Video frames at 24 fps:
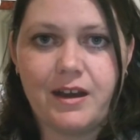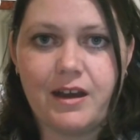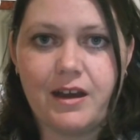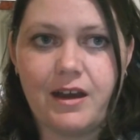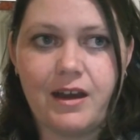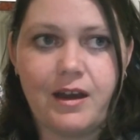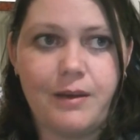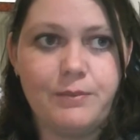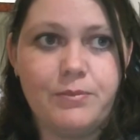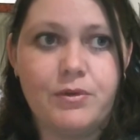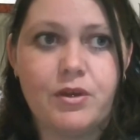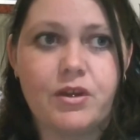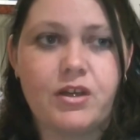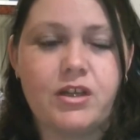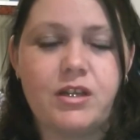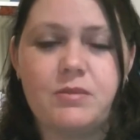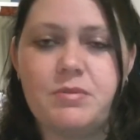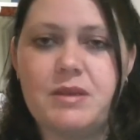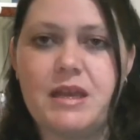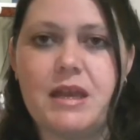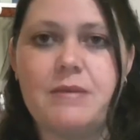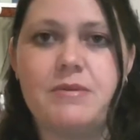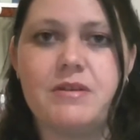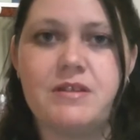I'm not going to
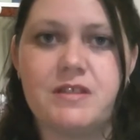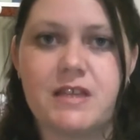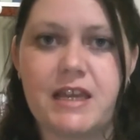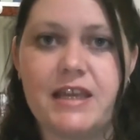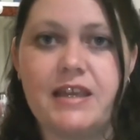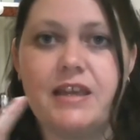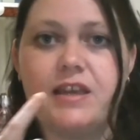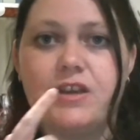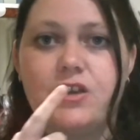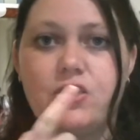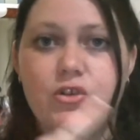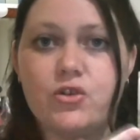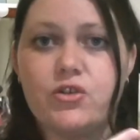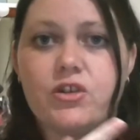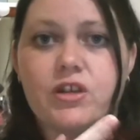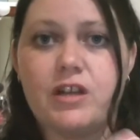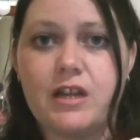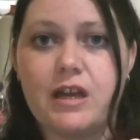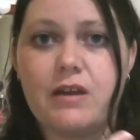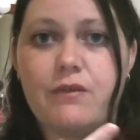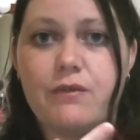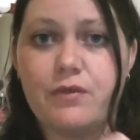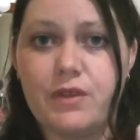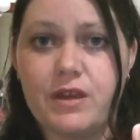be able to say good
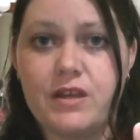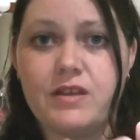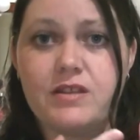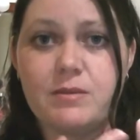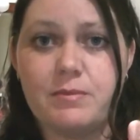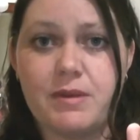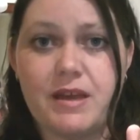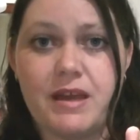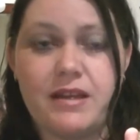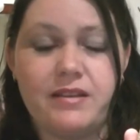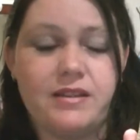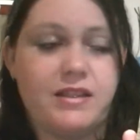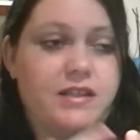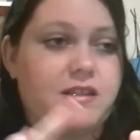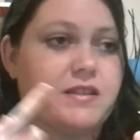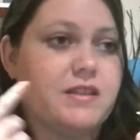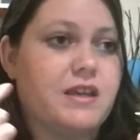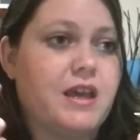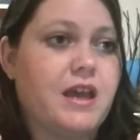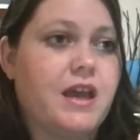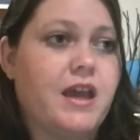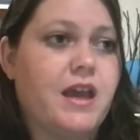enough things about this.